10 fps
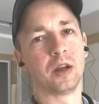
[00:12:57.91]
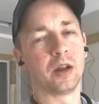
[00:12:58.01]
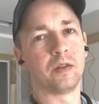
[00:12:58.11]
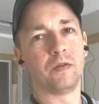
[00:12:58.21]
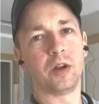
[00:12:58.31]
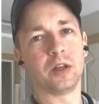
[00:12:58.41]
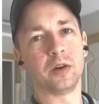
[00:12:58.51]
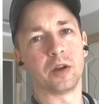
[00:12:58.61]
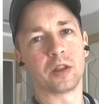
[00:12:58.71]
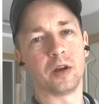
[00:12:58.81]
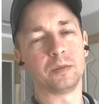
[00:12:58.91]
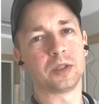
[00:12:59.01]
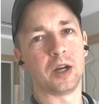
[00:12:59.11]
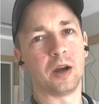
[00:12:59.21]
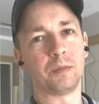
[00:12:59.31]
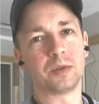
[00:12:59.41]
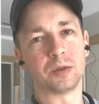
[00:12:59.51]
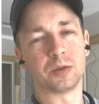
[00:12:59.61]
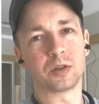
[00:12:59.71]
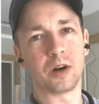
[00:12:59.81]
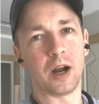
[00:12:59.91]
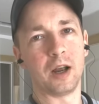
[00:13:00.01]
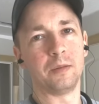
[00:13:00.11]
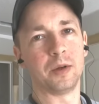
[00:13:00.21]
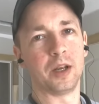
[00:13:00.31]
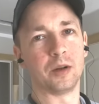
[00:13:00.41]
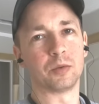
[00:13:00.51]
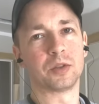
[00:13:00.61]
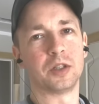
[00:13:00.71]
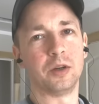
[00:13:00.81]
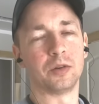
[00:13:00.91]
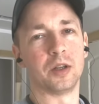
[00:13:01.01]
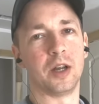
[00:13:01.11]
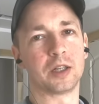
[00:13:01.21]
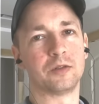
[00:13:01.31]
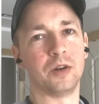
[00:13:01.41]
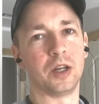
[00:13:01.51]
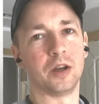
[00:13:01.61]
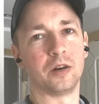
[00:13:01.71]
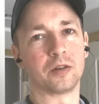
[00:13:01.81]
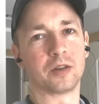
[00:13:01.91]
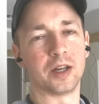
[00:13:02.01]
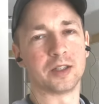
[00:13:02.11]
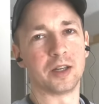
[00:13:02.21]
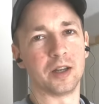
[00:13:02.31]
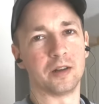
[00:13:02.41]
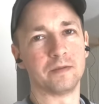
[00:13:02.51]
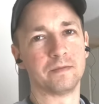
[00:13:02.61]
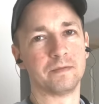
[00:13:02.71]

Give the video a thumbs up, subscribe, and we'll see you on the next video. Thanks again.